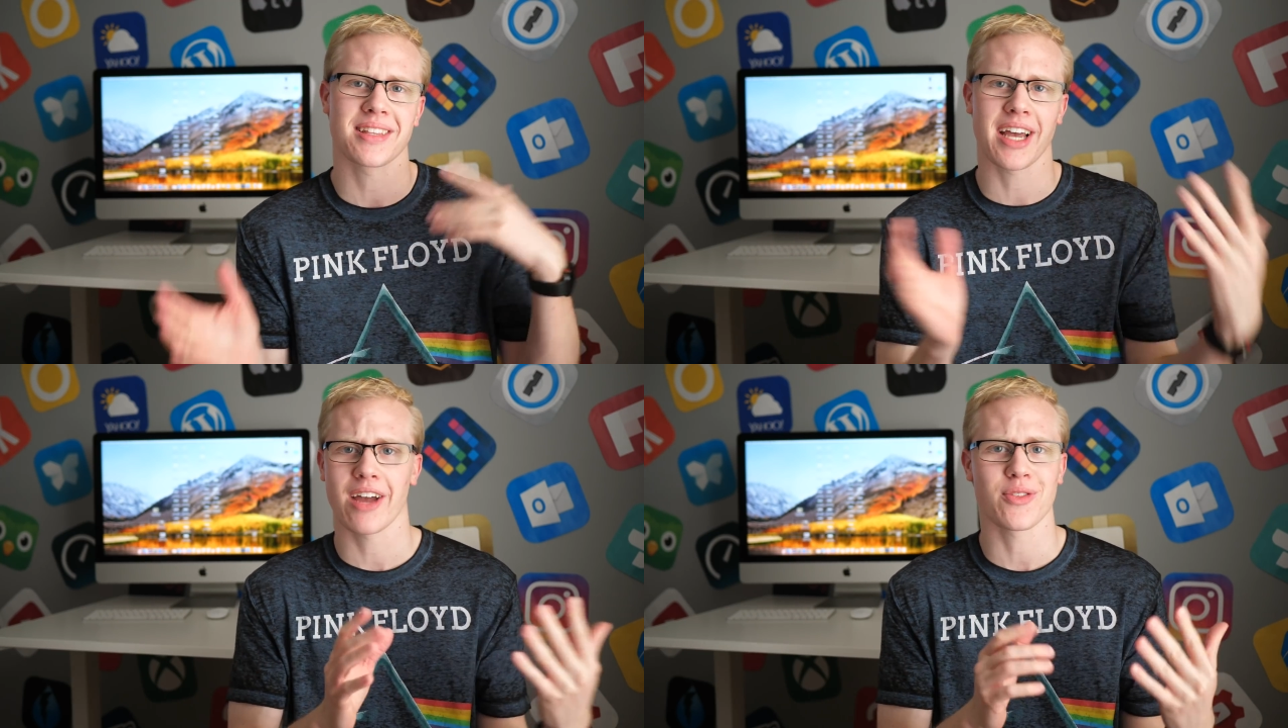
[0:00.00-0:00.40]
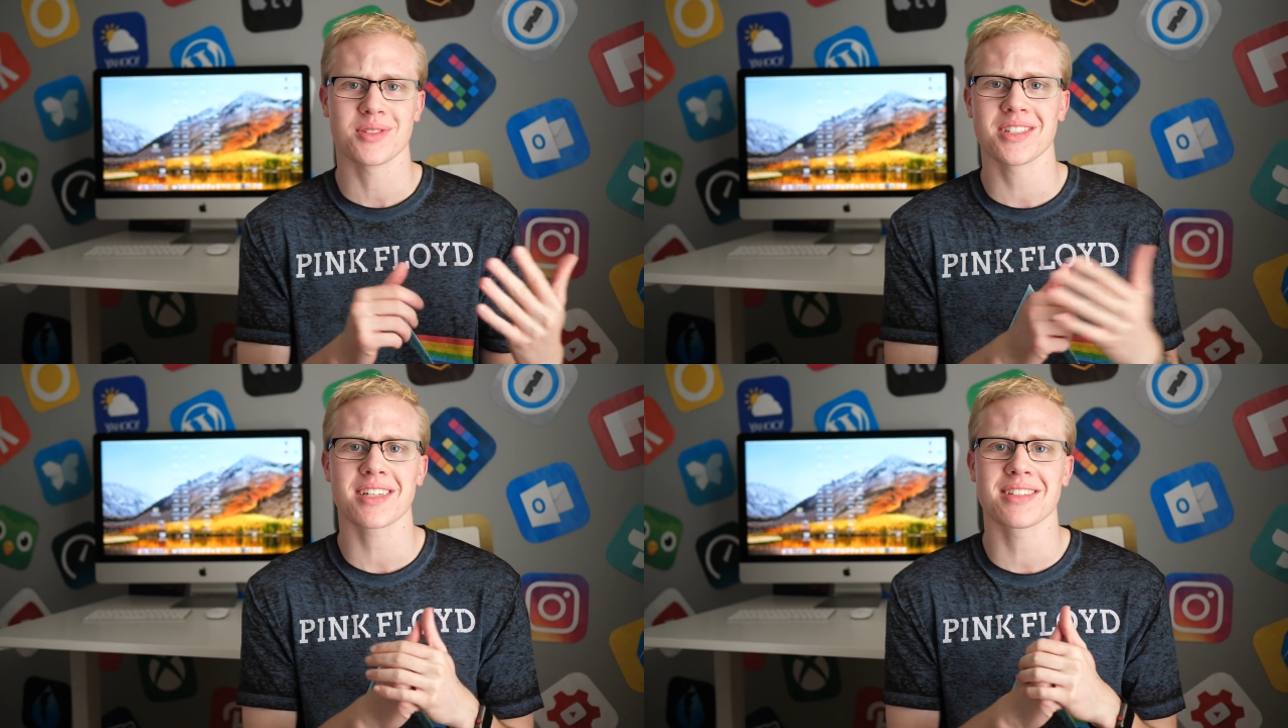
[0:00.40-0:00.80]
and the iPhone
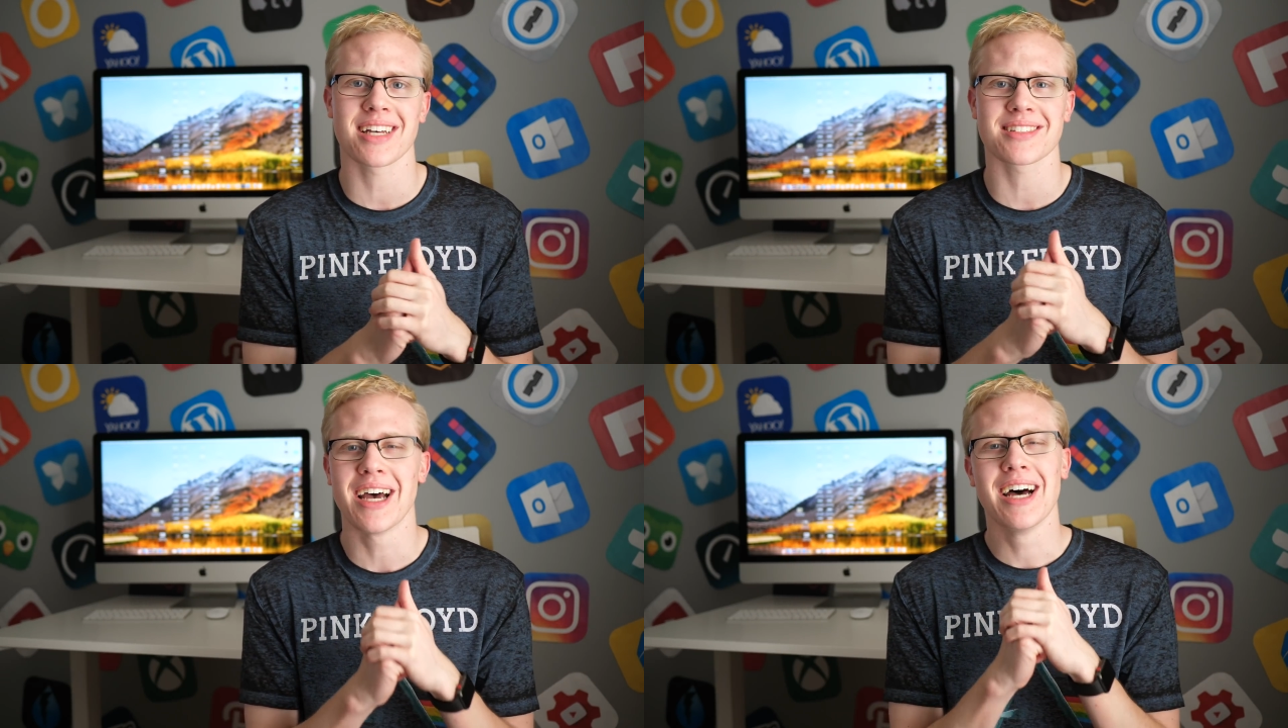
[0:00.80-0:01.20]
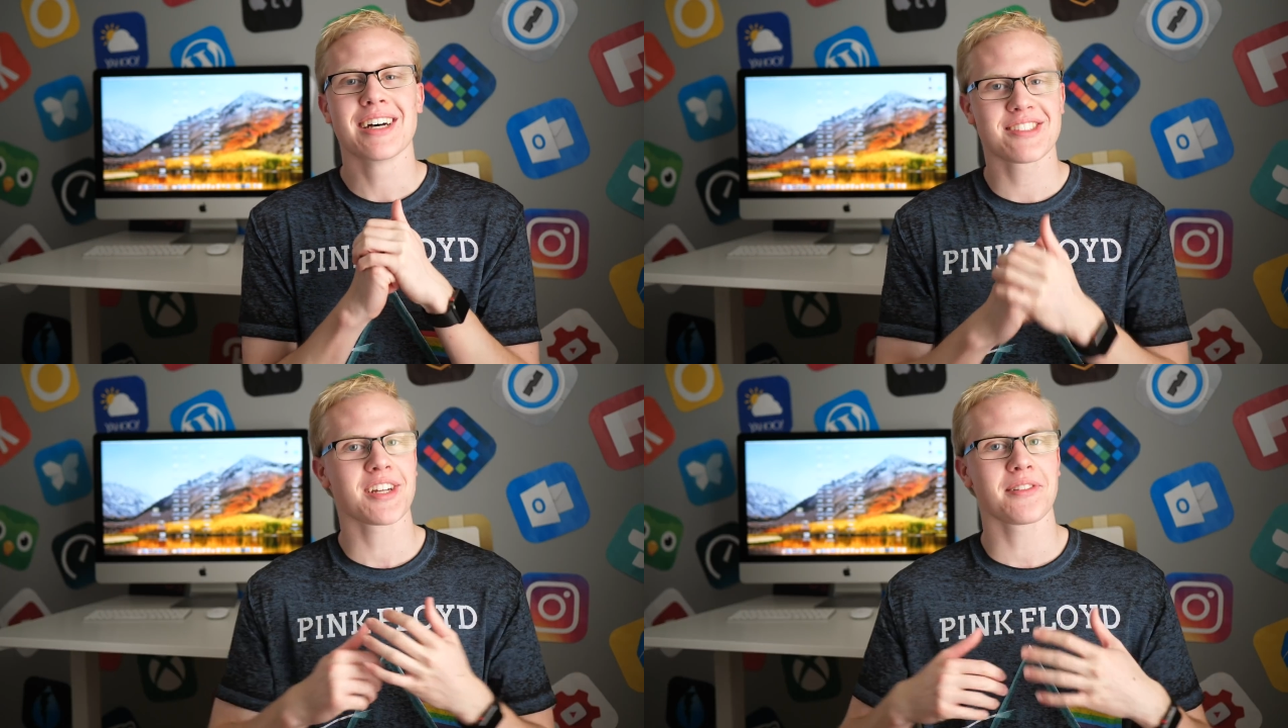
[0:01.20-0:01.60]
6S
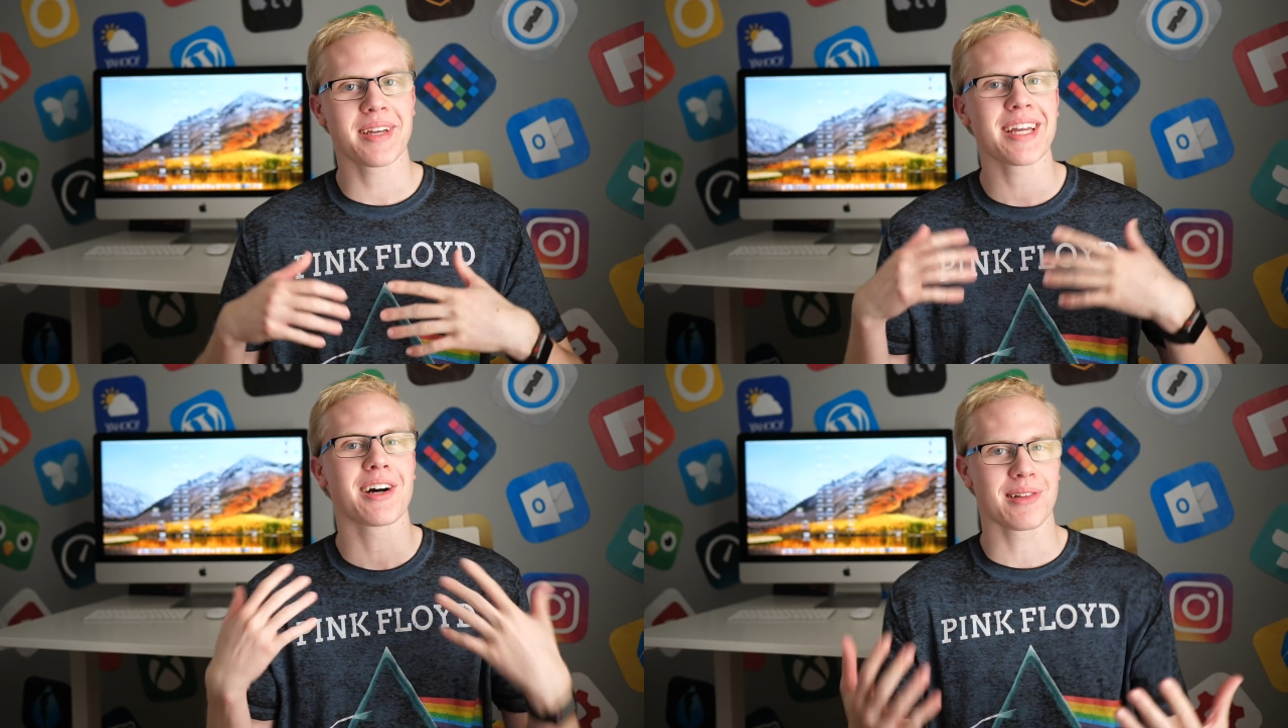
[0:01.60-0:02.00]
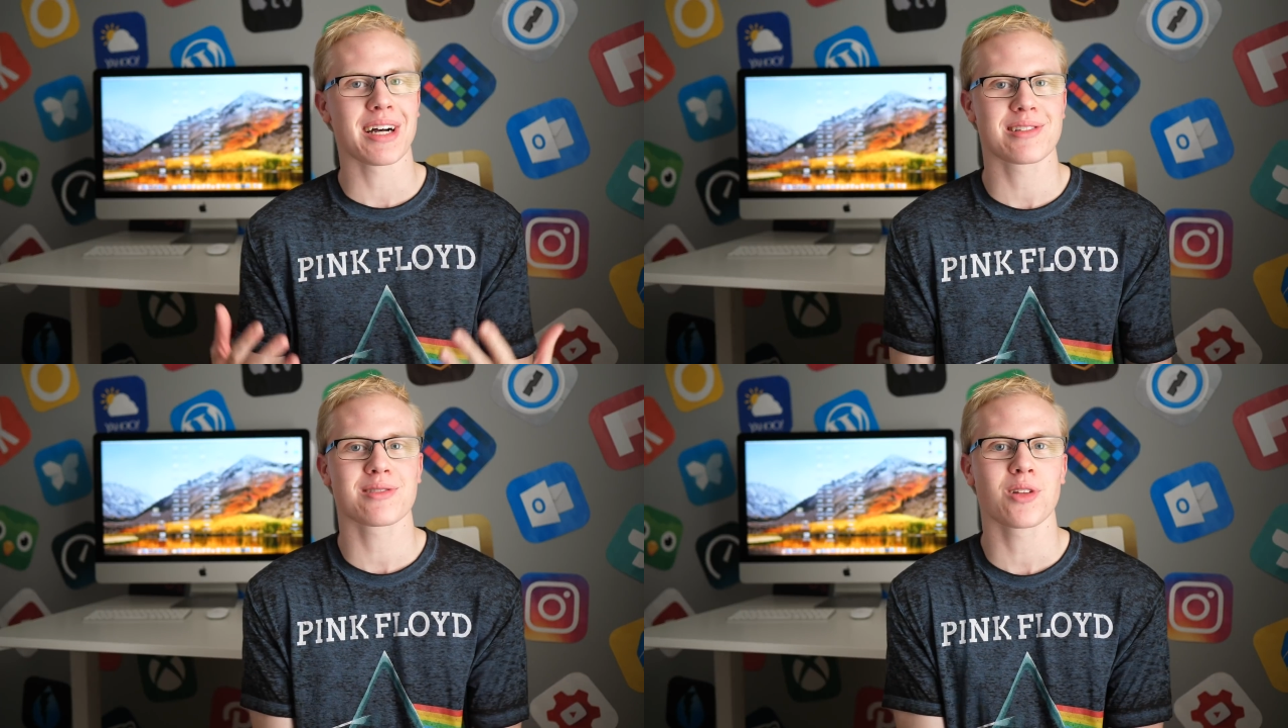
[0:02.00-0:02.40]
suddenly get a
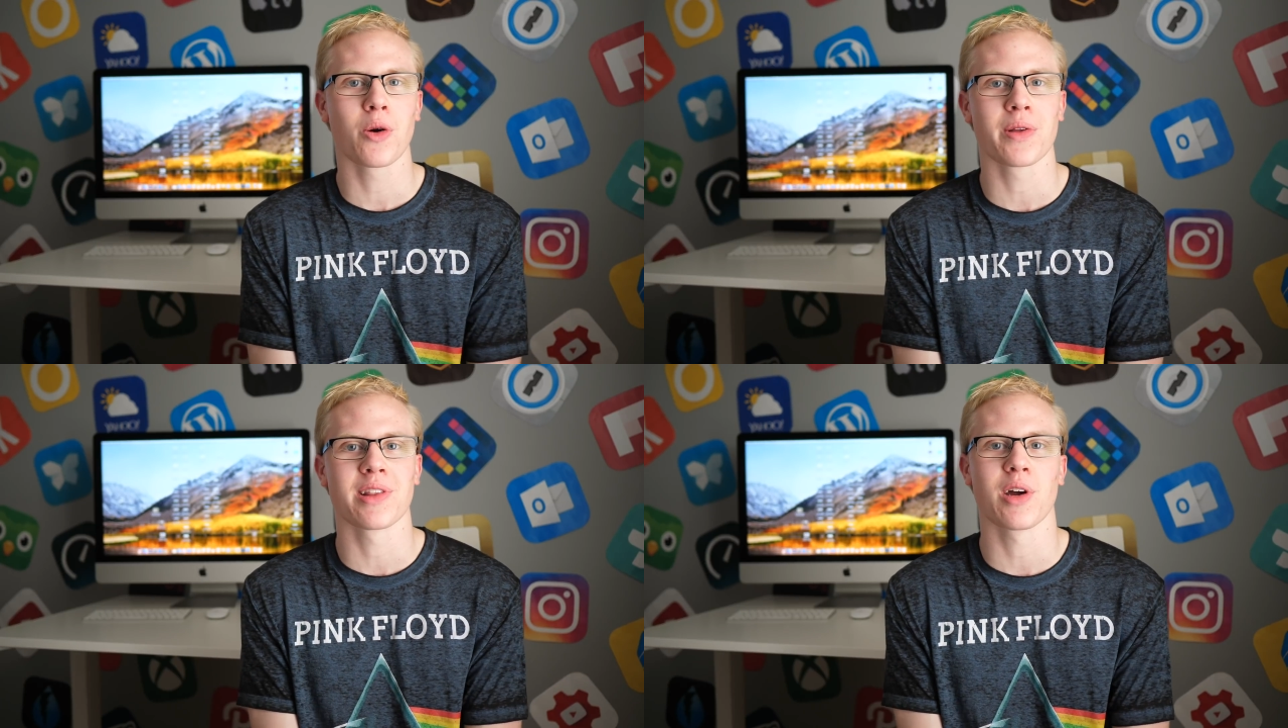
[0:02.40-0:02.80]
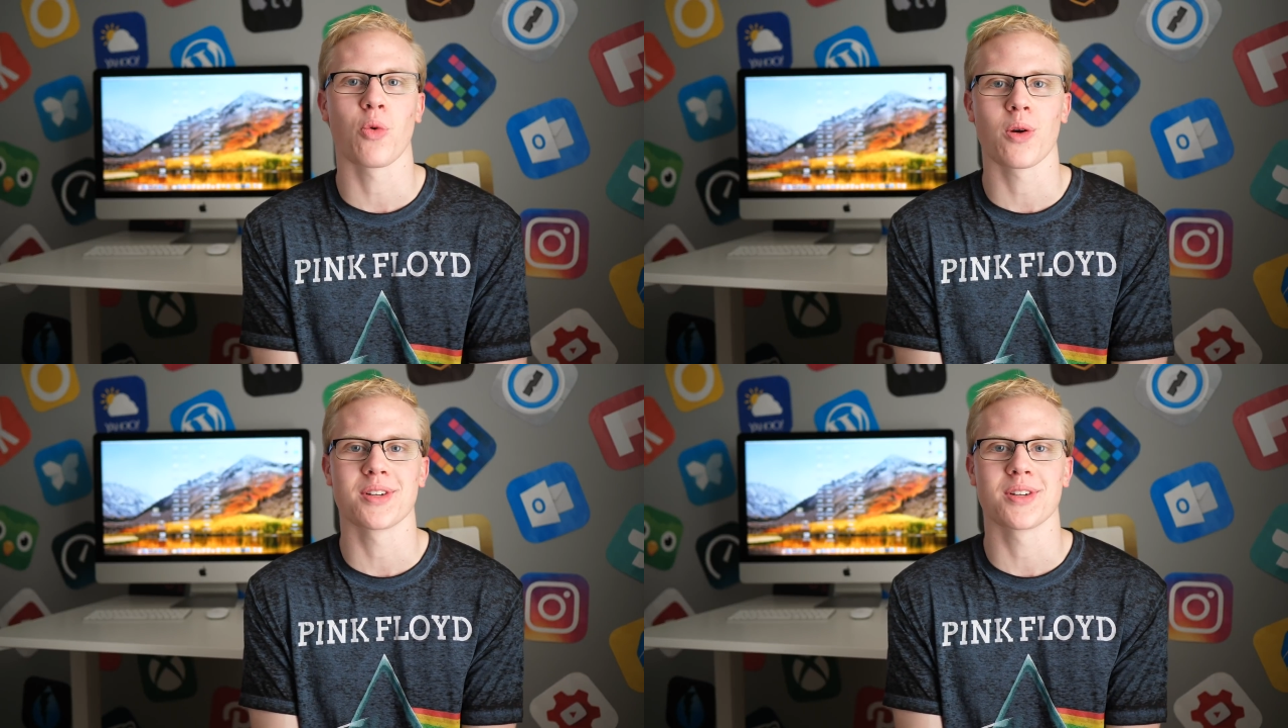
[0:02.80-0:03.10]
lot slower than they were